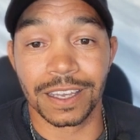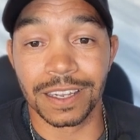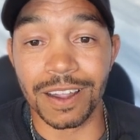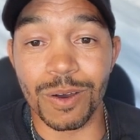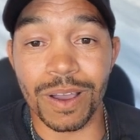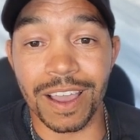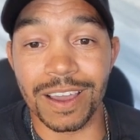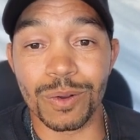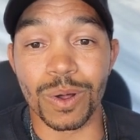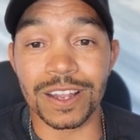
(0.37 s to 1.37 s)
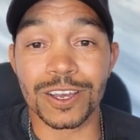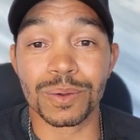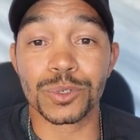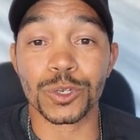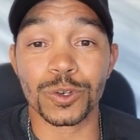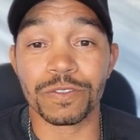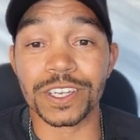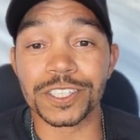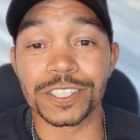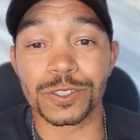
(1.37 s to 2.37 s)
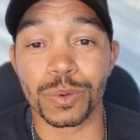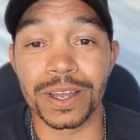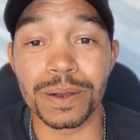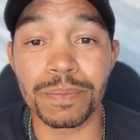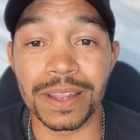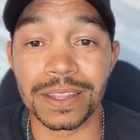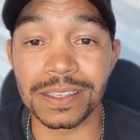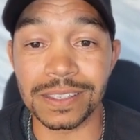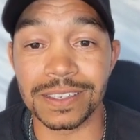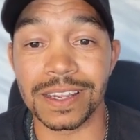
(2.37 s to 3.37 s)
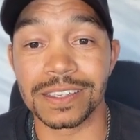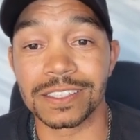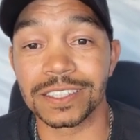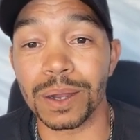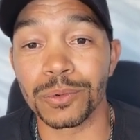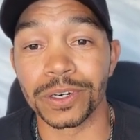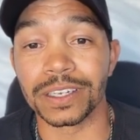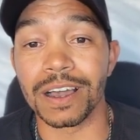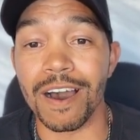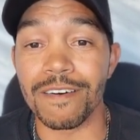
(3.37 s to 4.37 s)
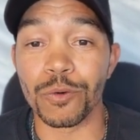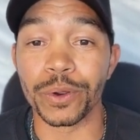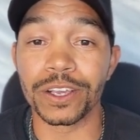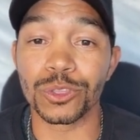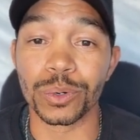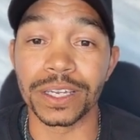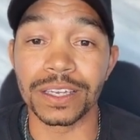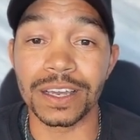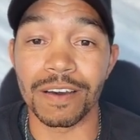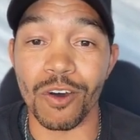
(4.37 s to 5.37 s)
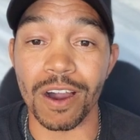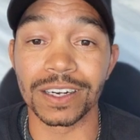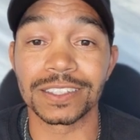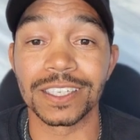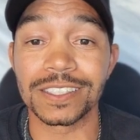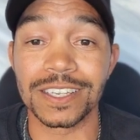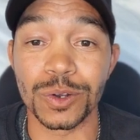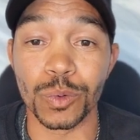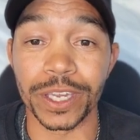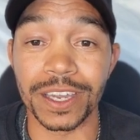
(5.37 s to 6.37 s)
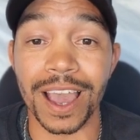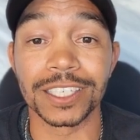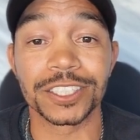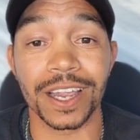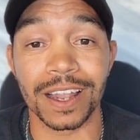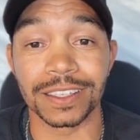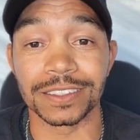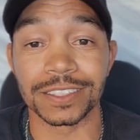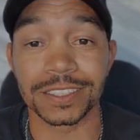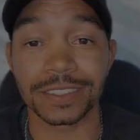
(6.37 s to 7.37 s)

Hello and welcome to VisionSwim. This is a summary of week 3 of our 16-week challenge.